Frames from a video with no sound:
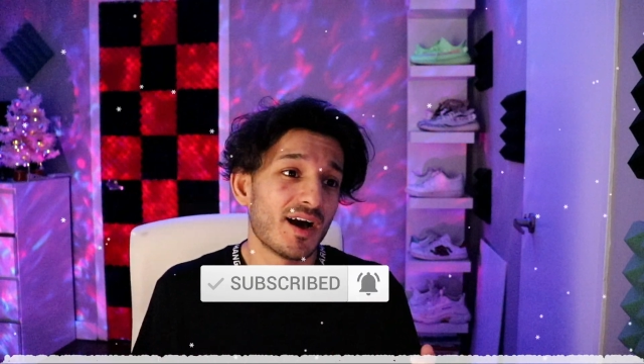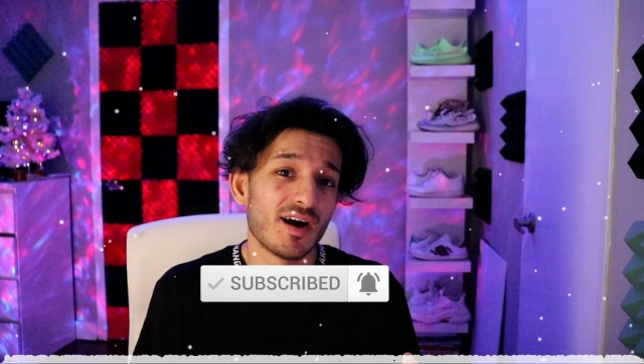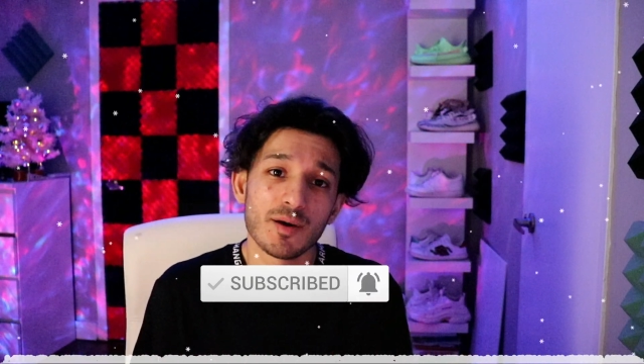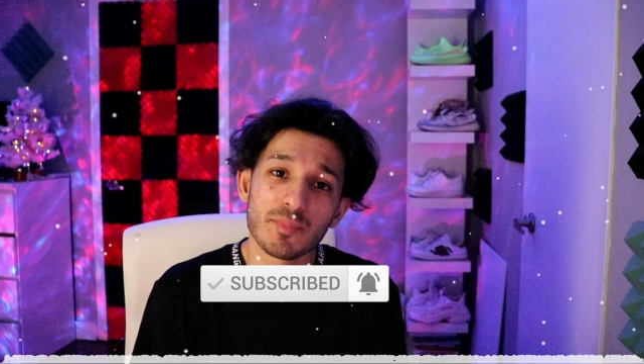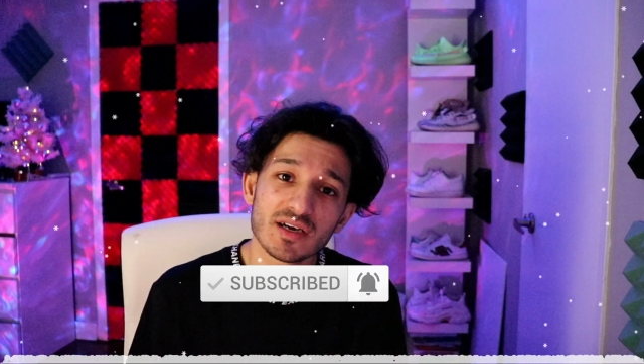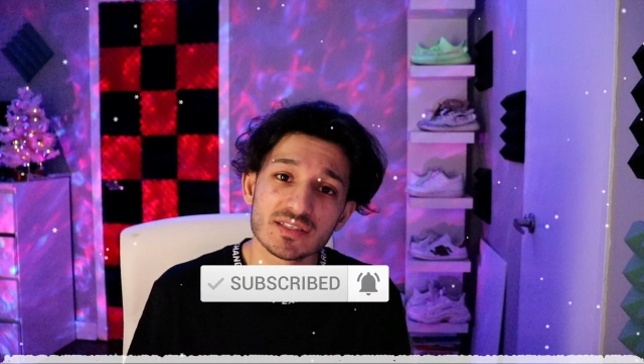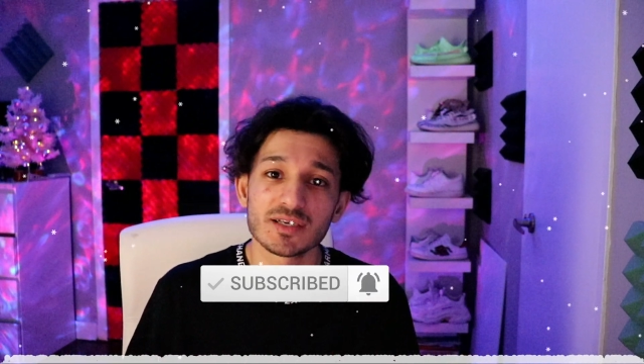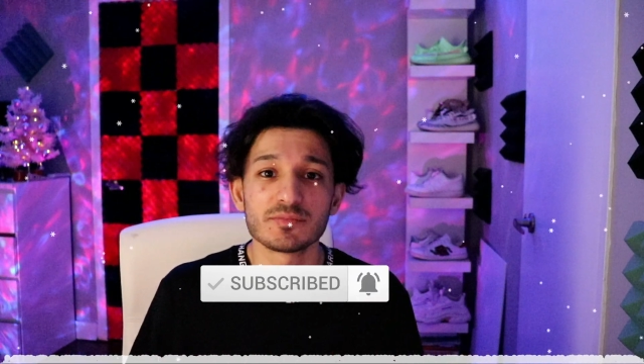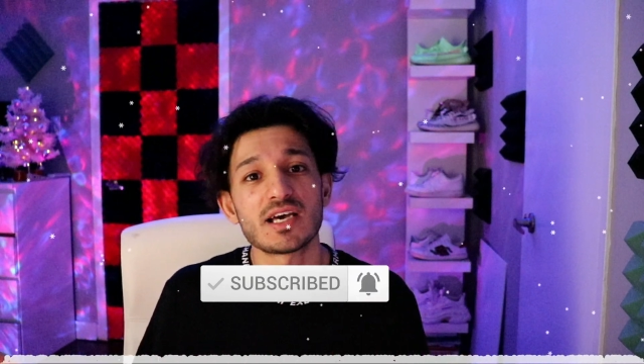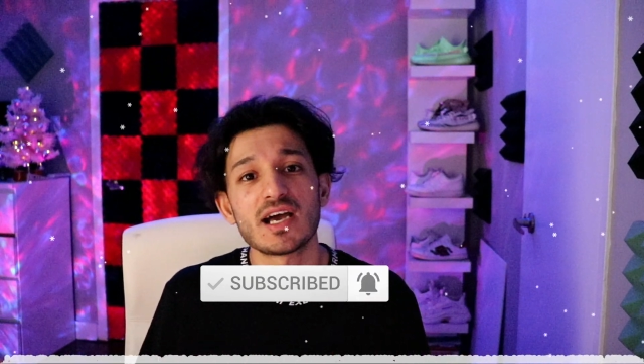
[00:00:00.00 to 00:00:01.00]
uh, Among Us
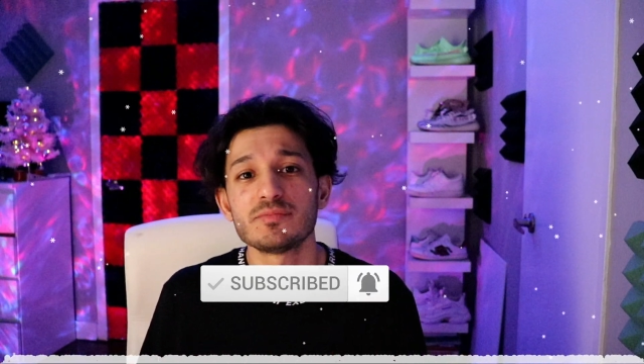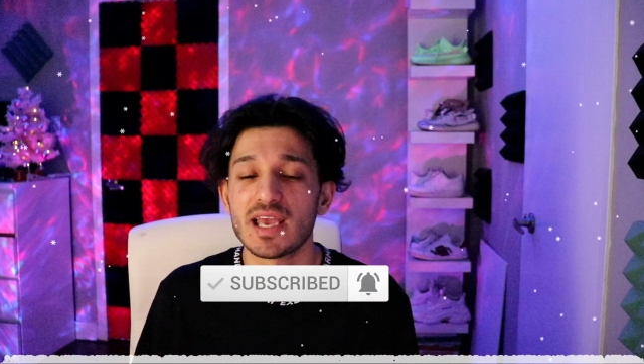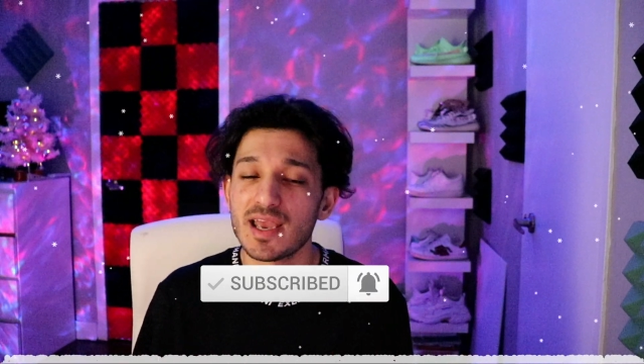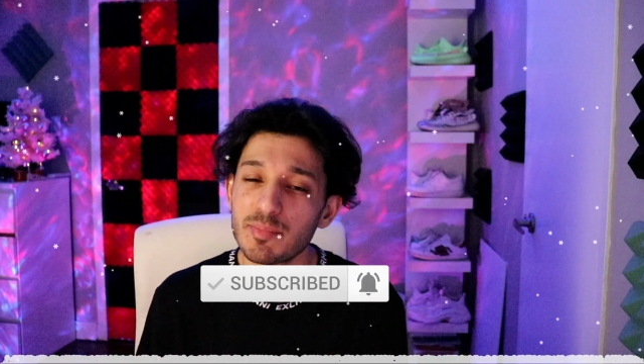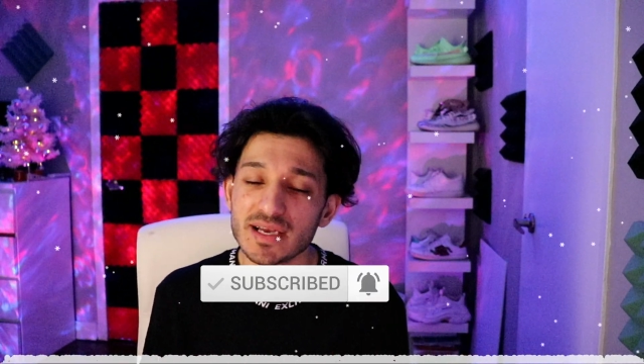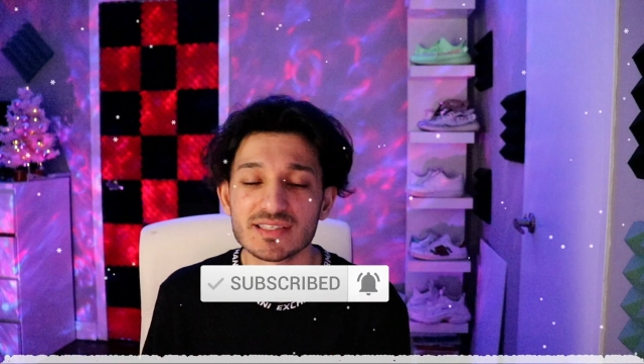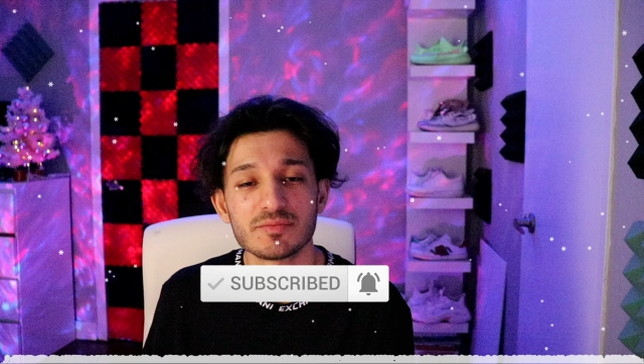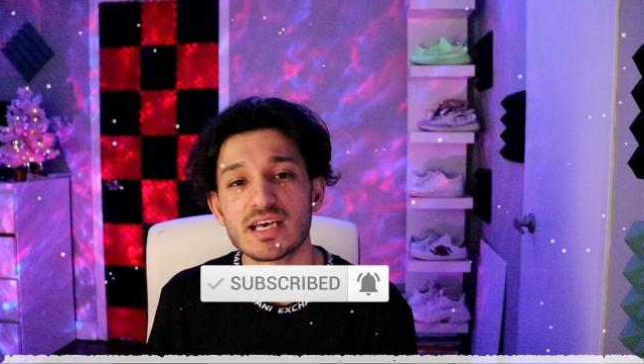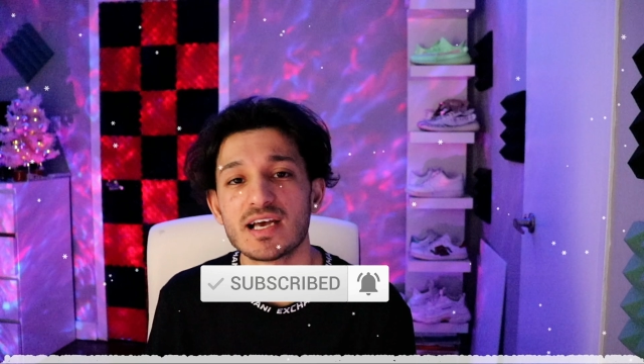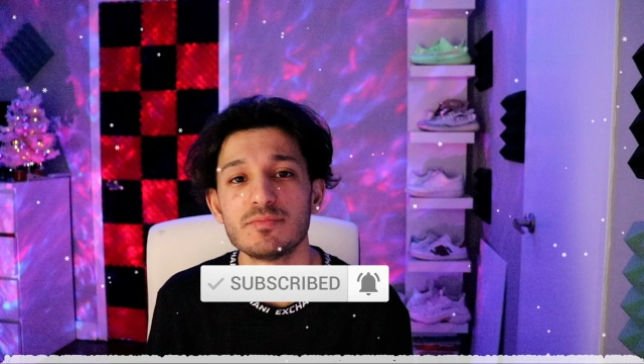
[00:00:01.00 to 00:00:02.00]
sometimes, Apex
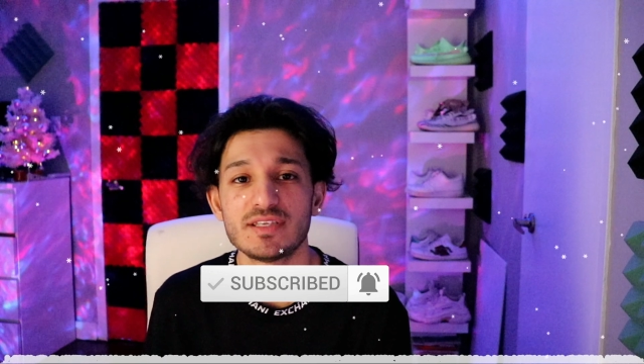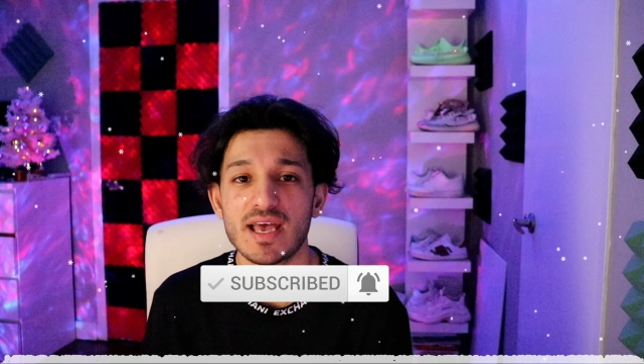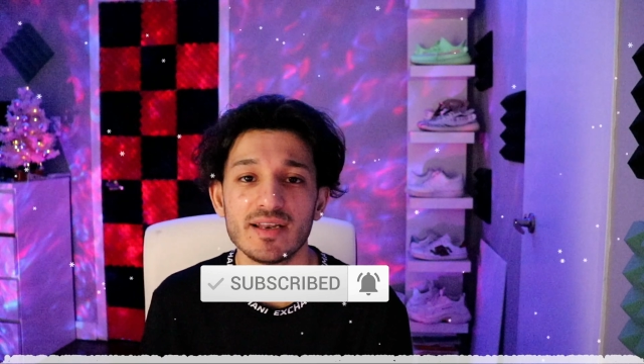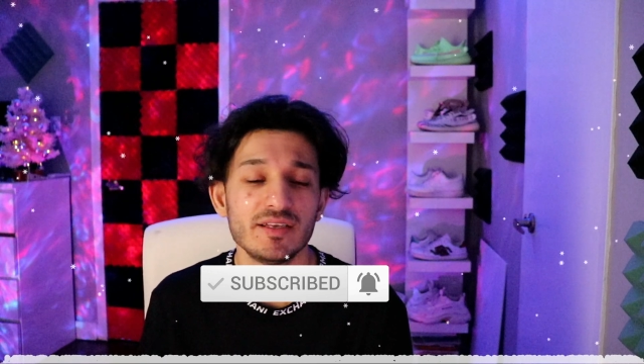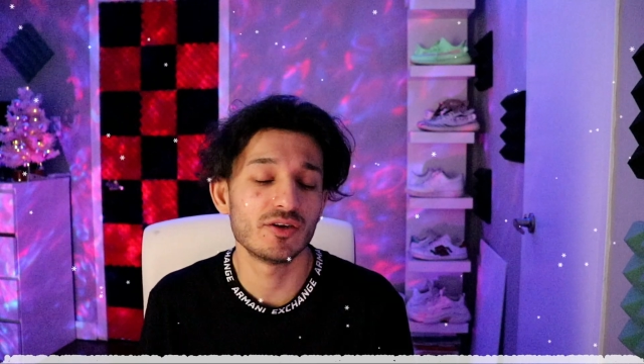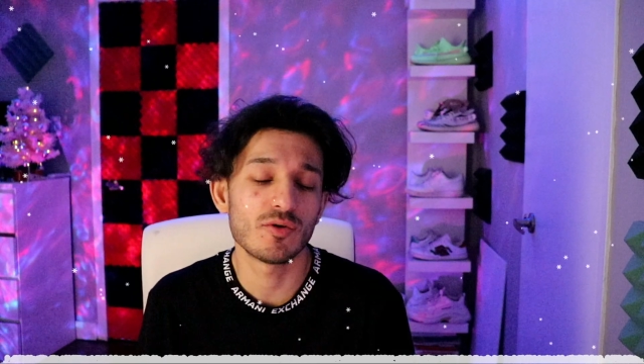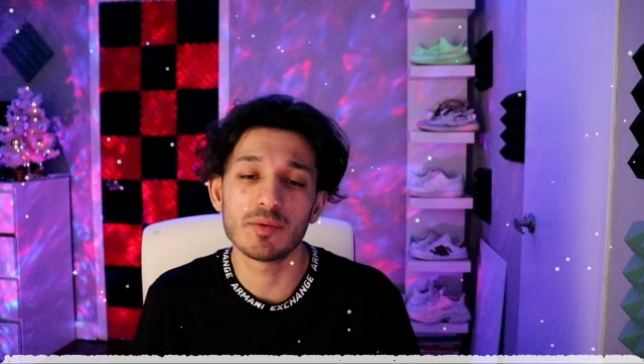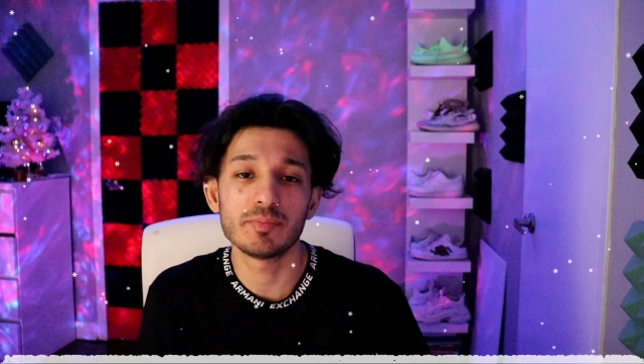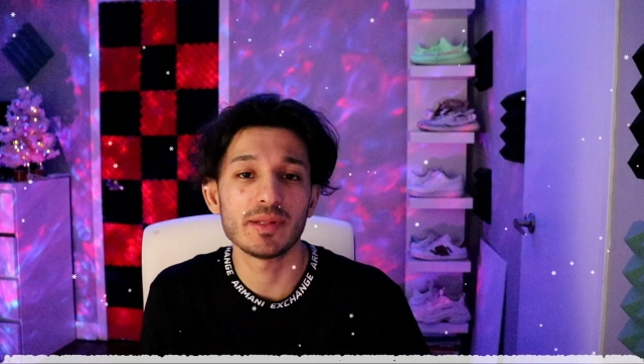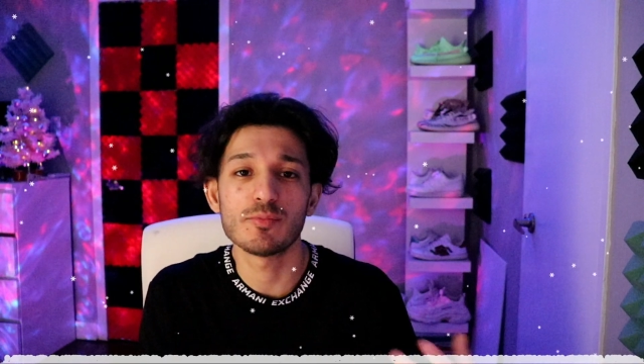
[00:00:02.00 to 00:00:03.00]
sometimes, and you know,
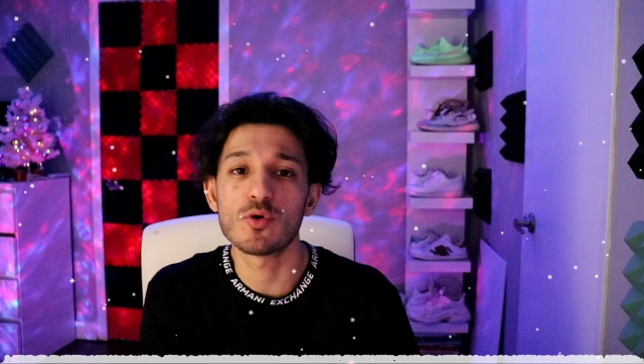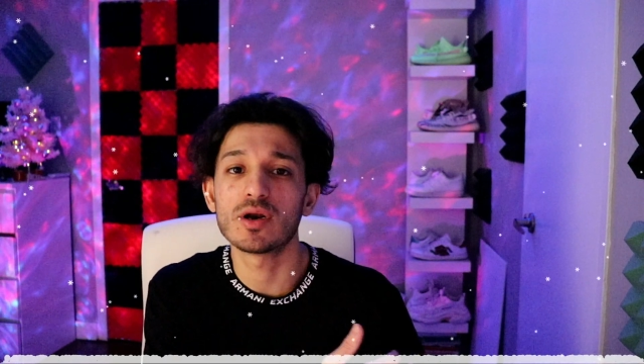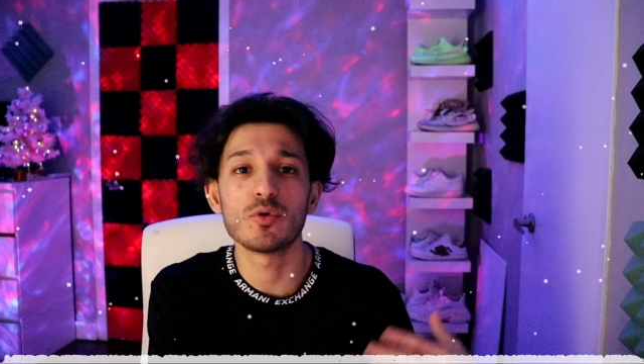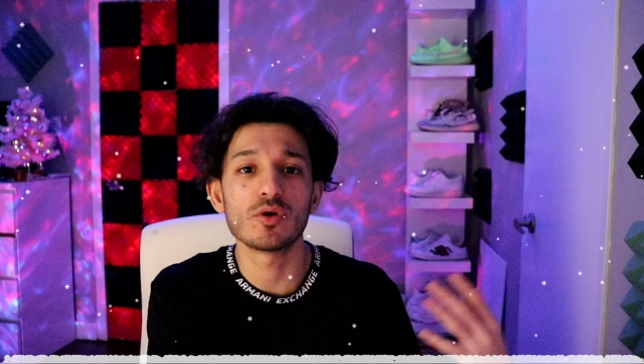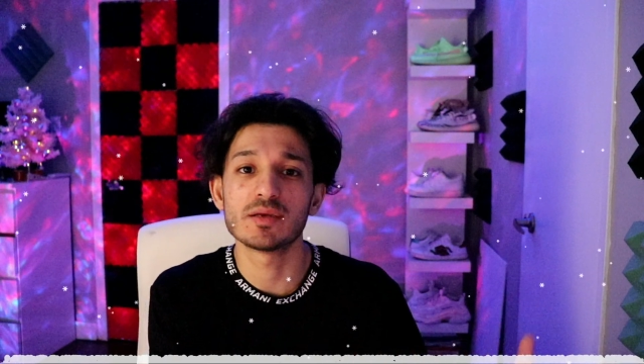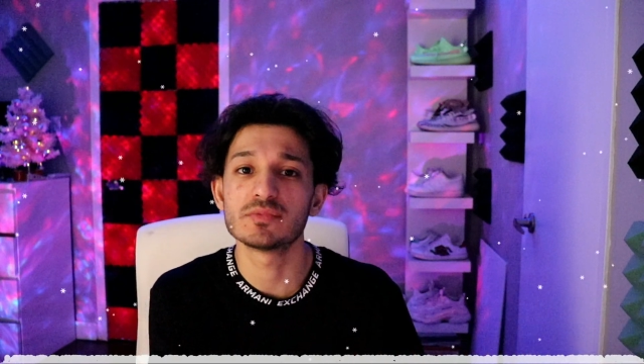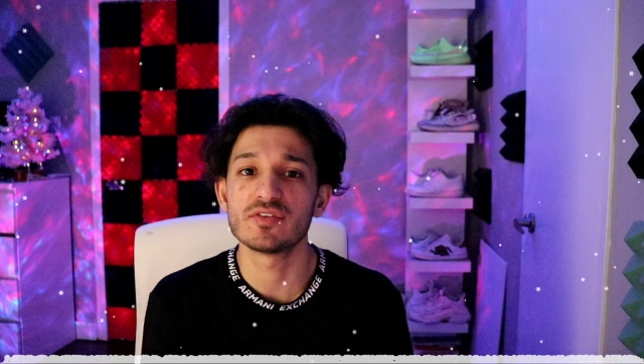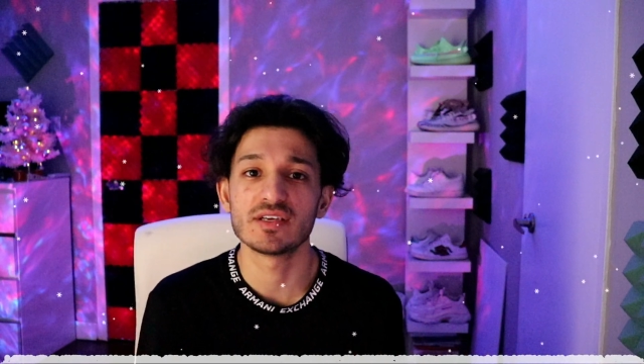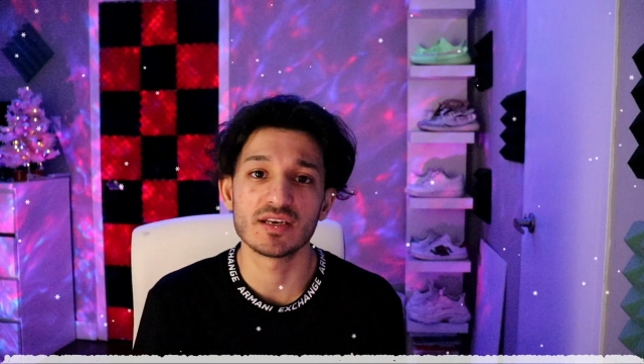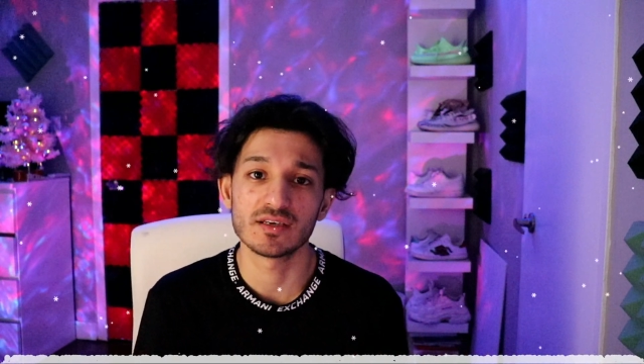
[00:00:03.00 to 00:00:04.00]
I'll be playing more and more games
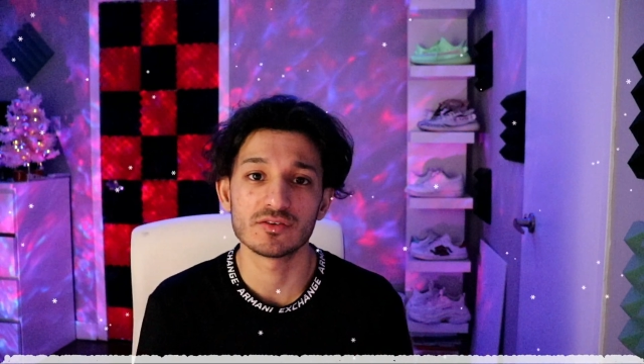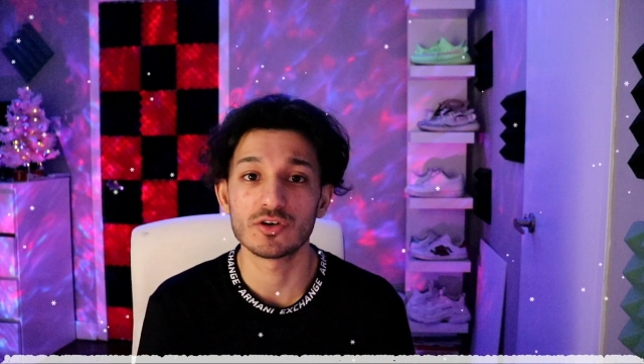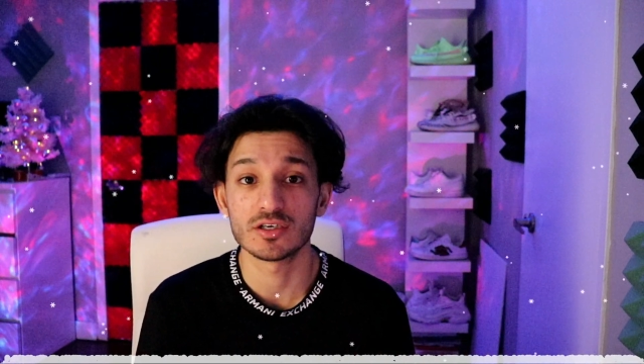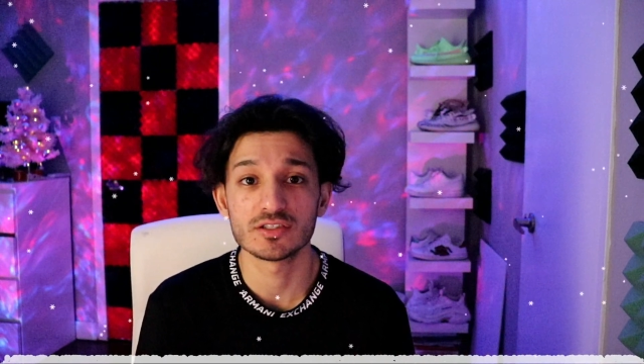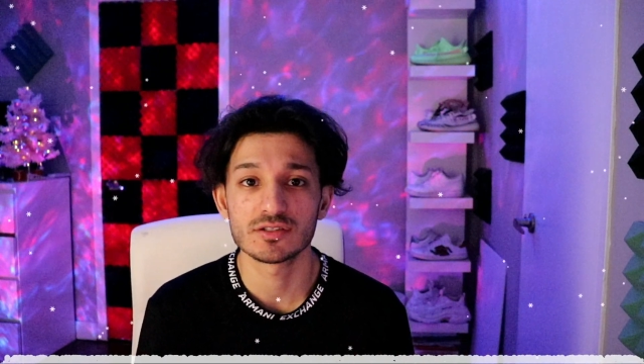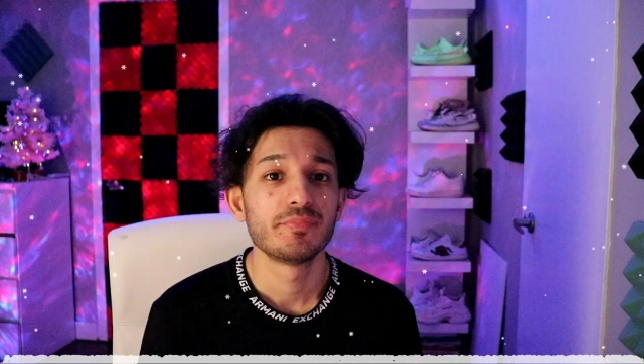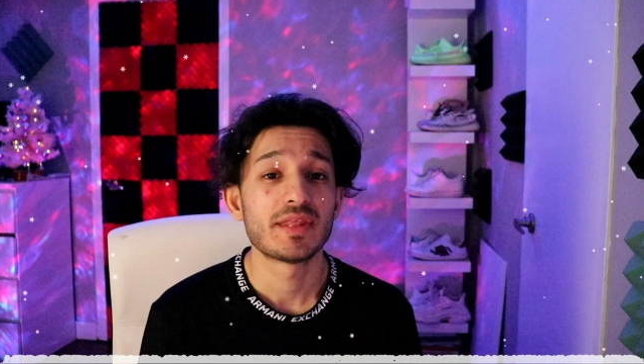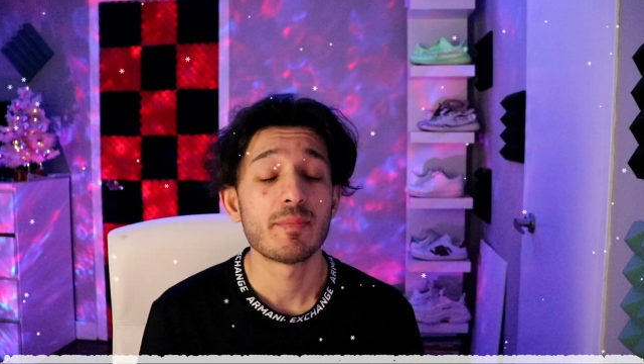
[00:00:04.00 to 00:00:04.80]
every day regardless.